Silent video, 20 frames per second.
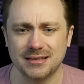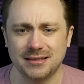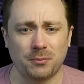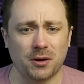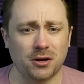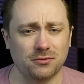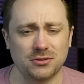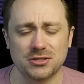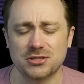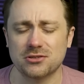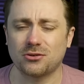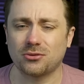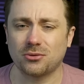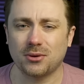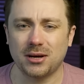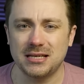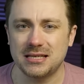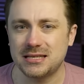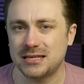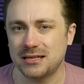Marvel's
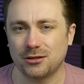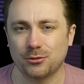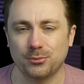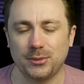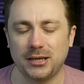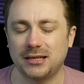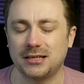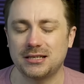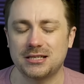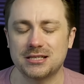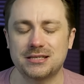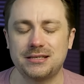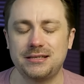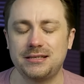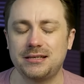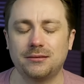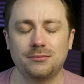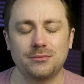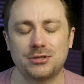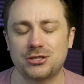crazy. They're making just
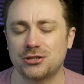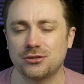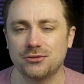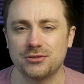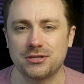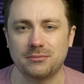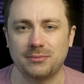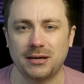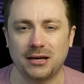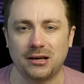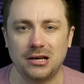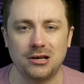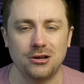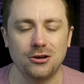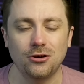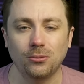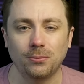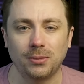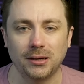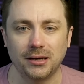dumb shows about
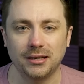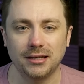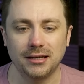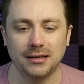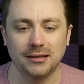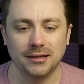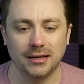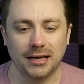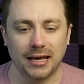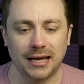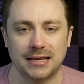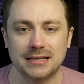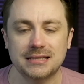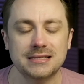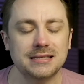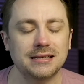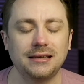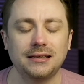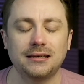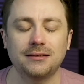nobody. And
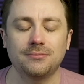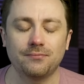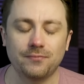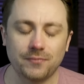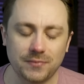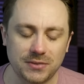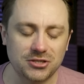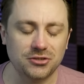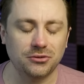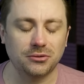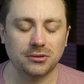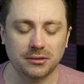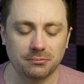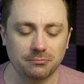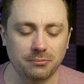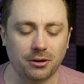it's like, sure,